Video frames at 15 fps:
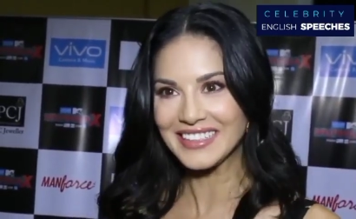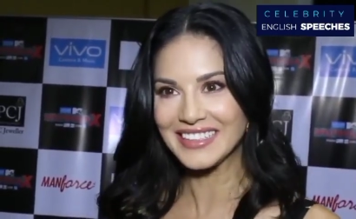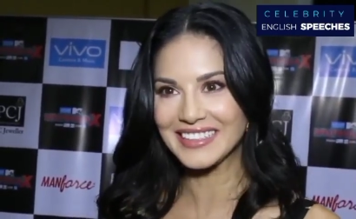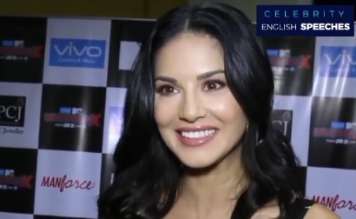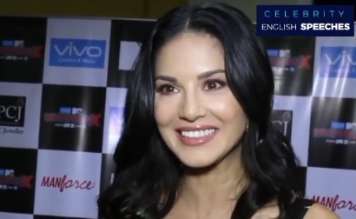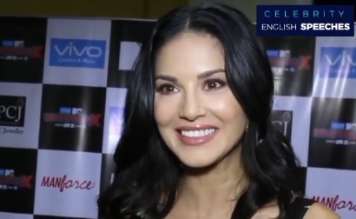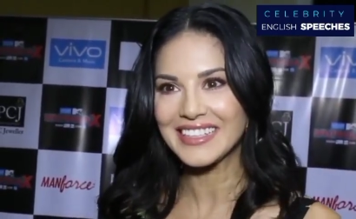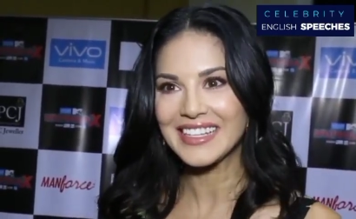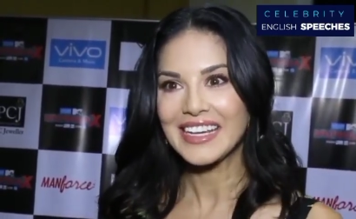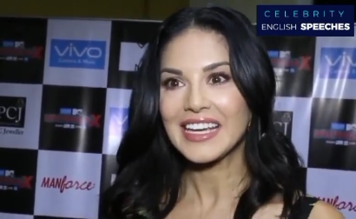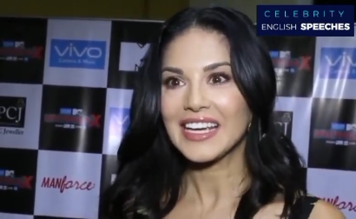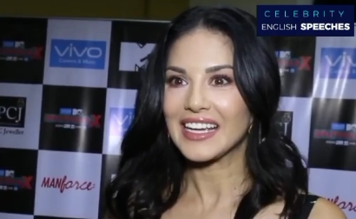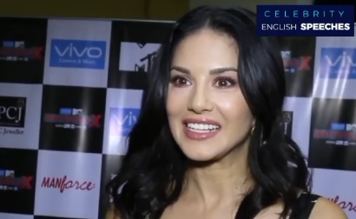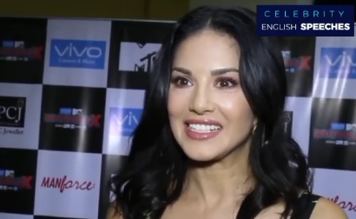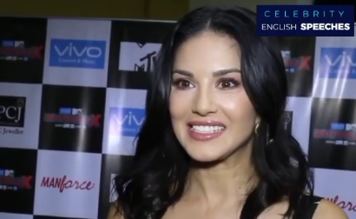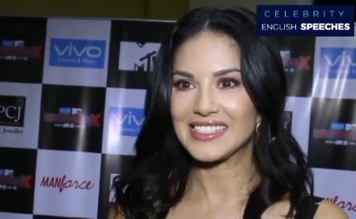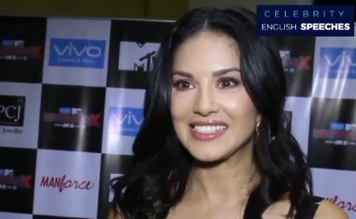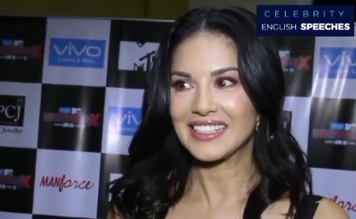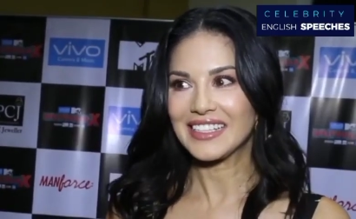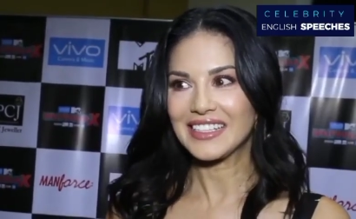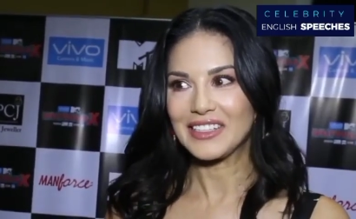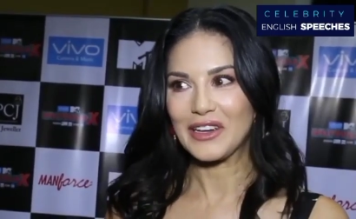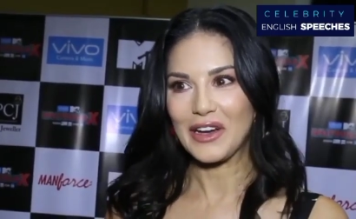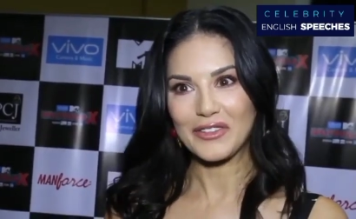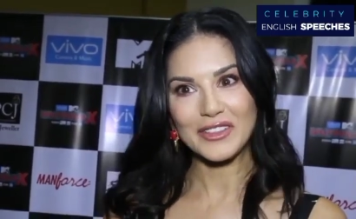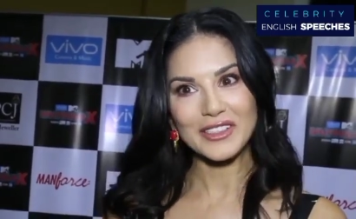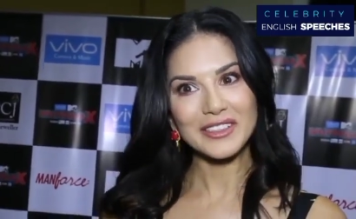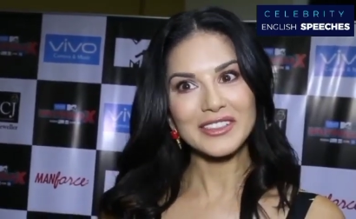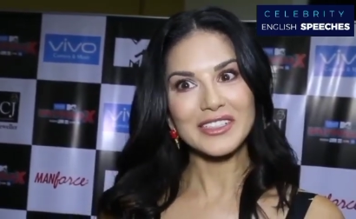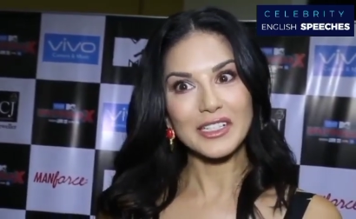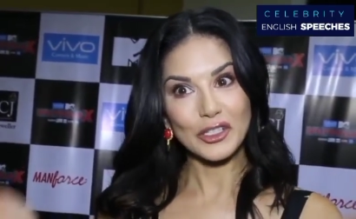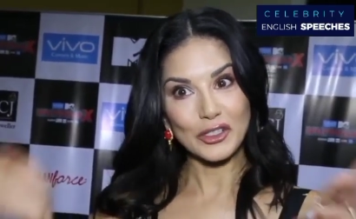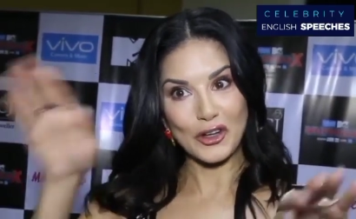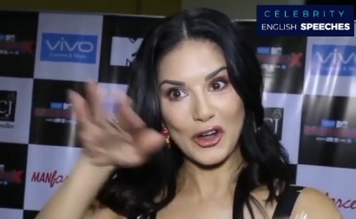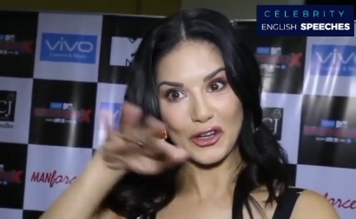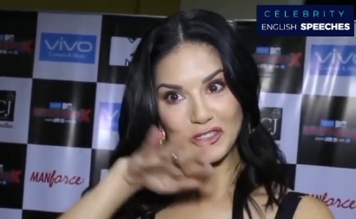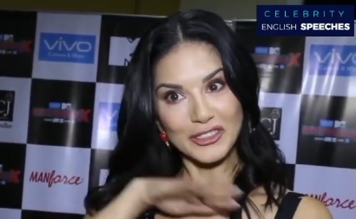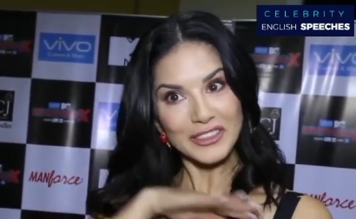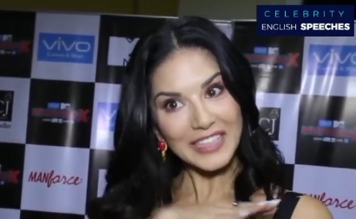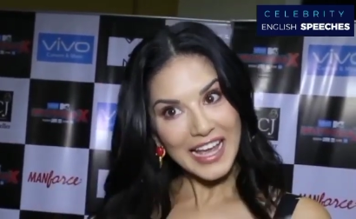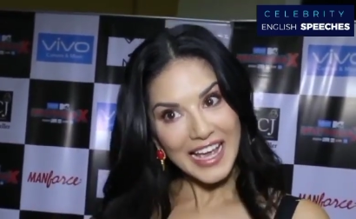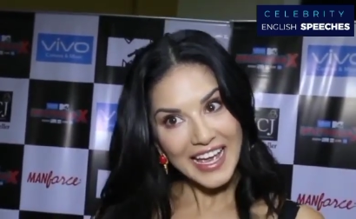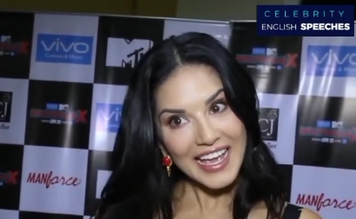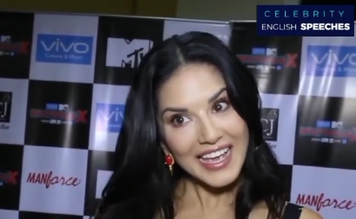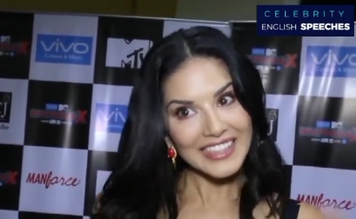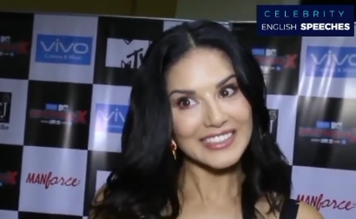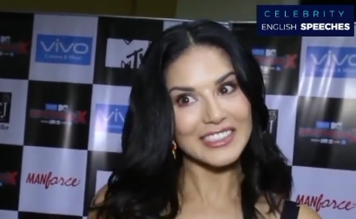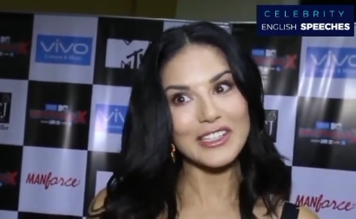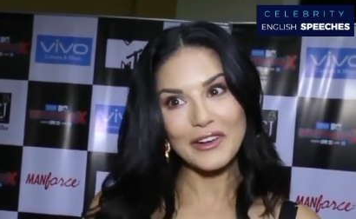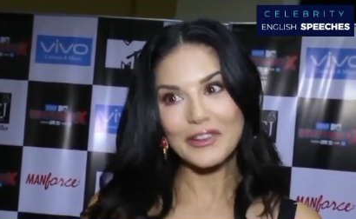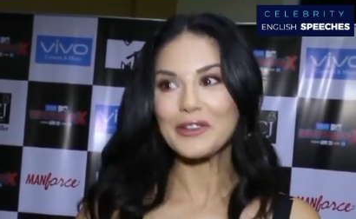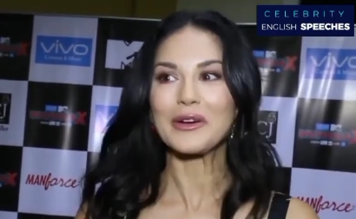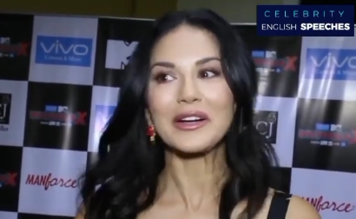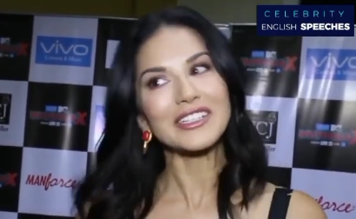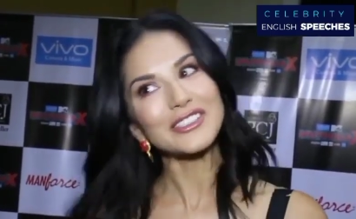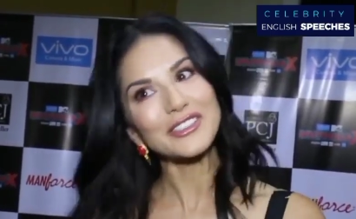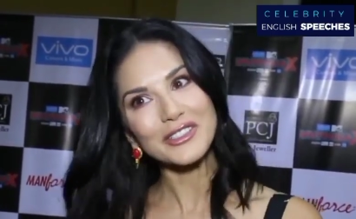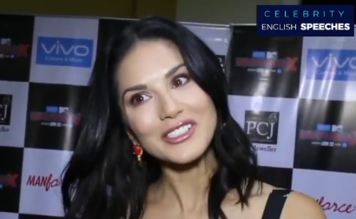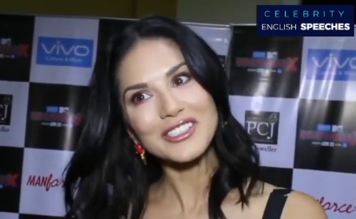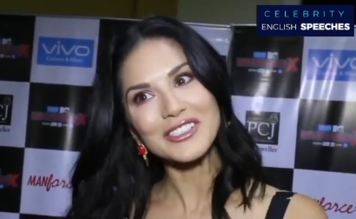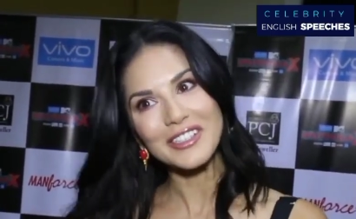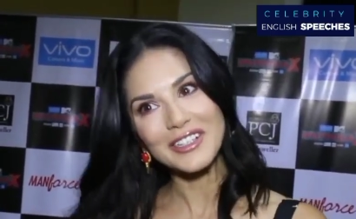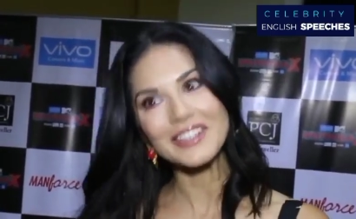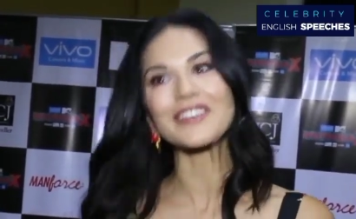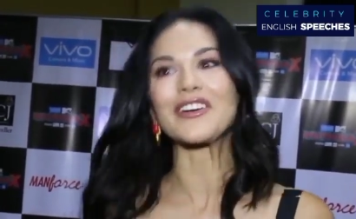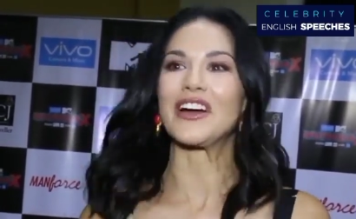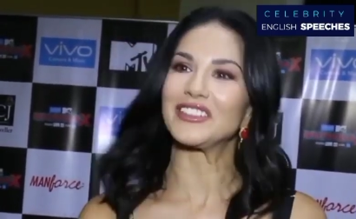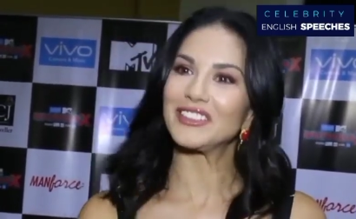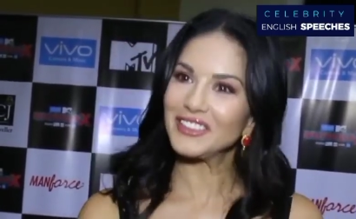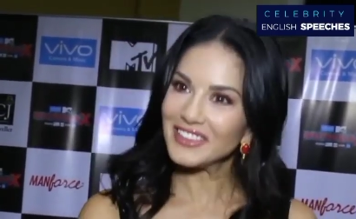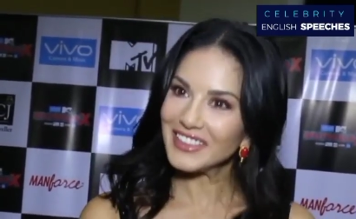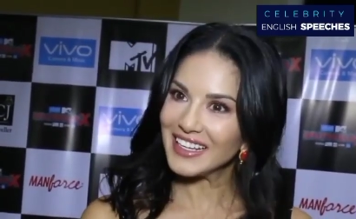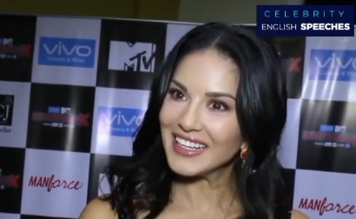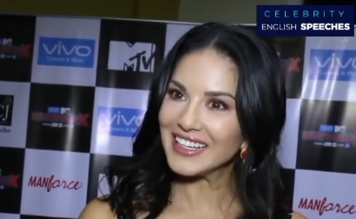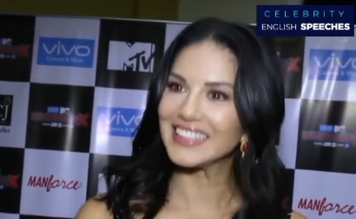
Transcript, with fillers: it is you have to cross your leg you know you're wearing short skirt cross your